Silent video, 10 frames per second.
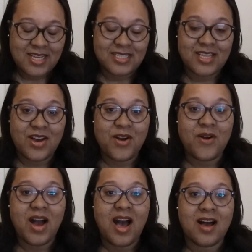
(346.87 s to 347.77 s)

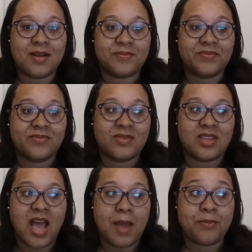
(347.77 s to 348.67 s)
So
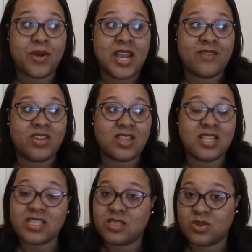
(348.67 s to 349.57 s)
I braved
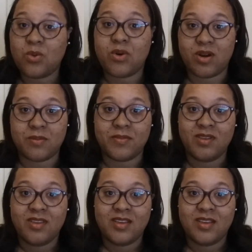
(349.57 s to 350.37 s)
the storm